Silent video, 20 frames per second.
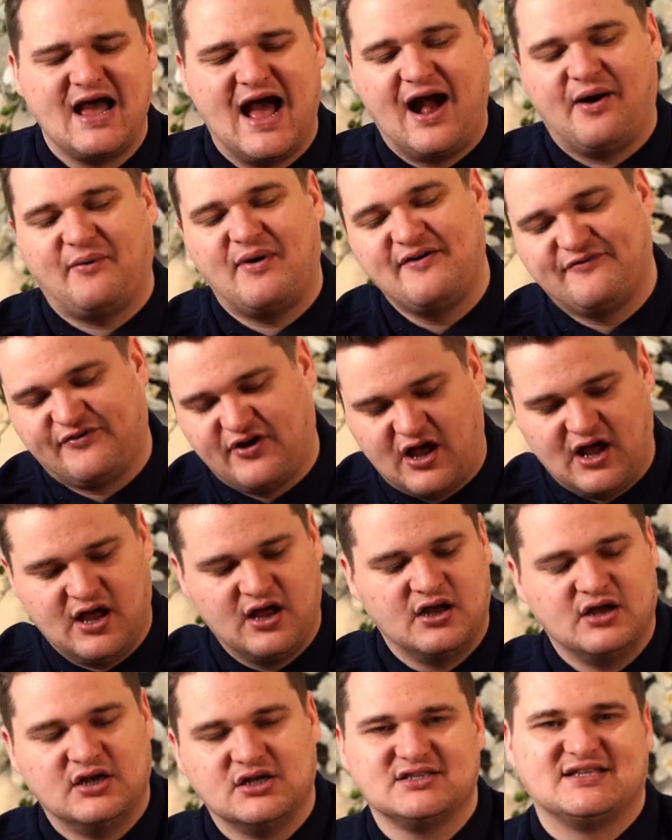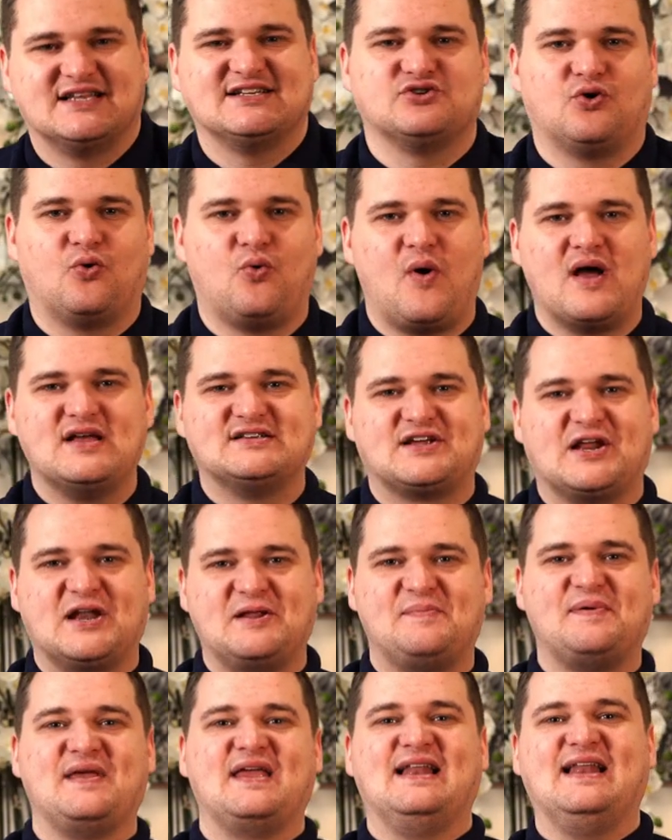However, there's always going to
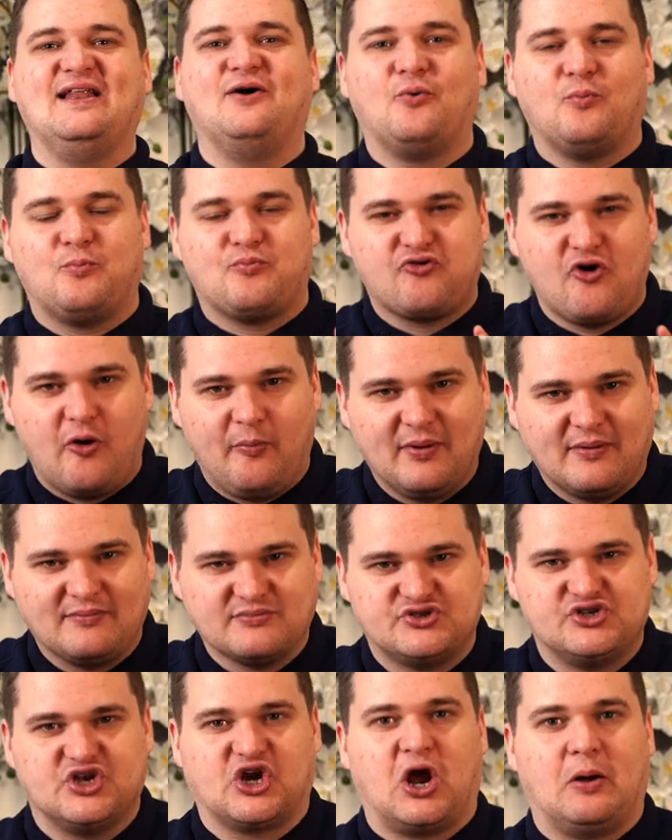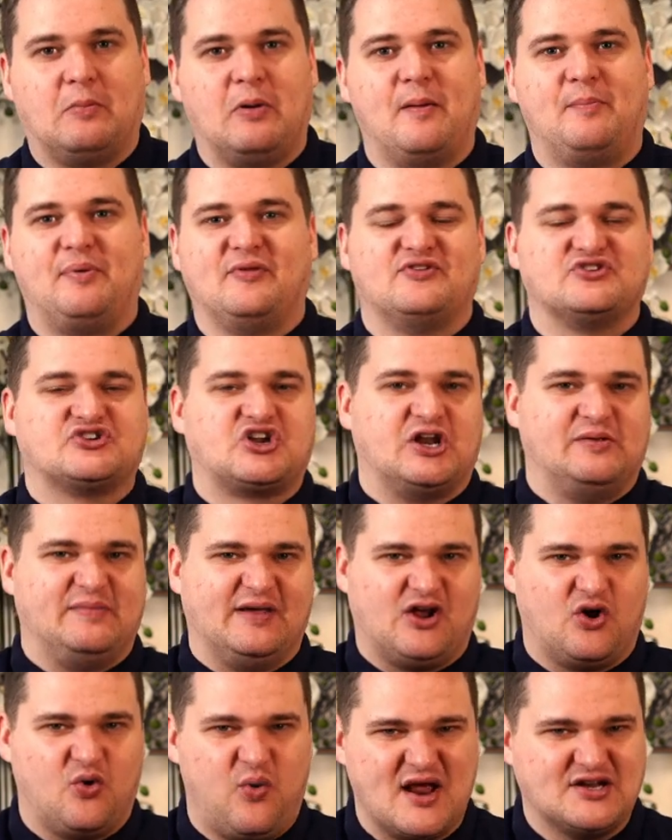be little problems that come up, and there's going to be
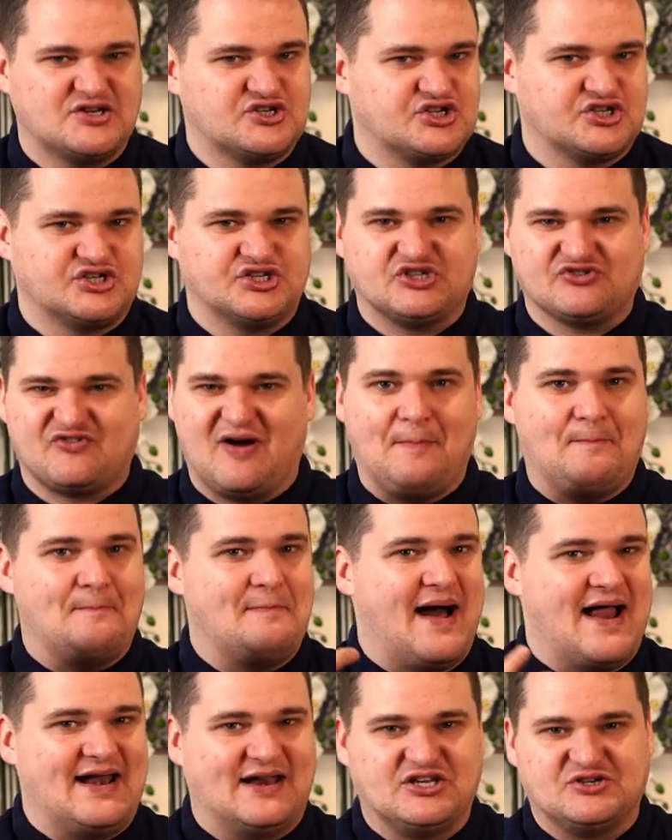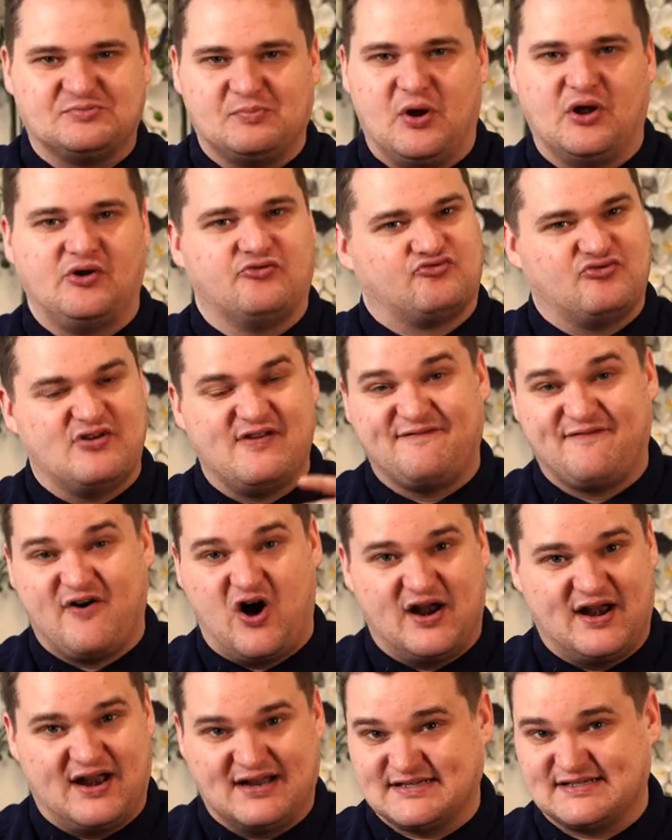questions around management,
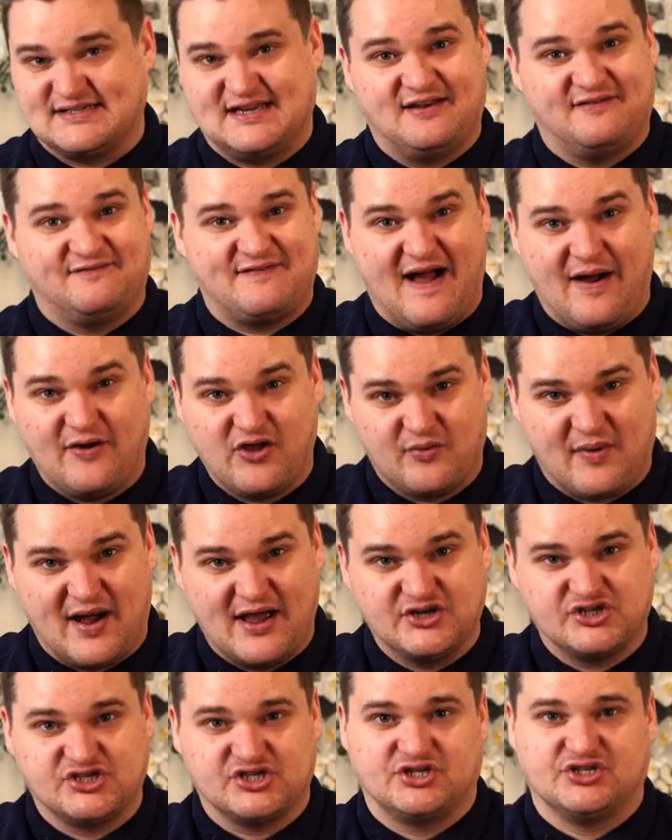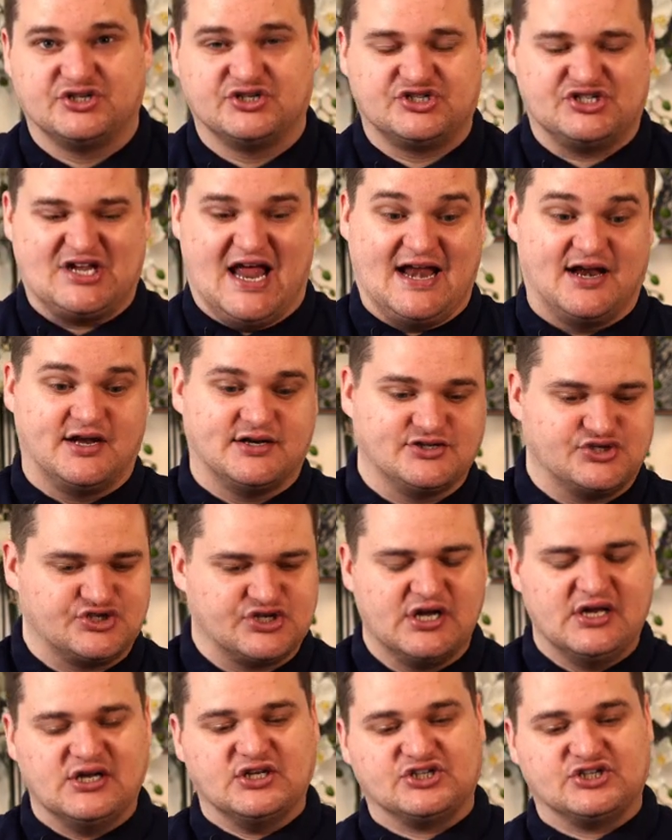refinancing, valuations, tenants.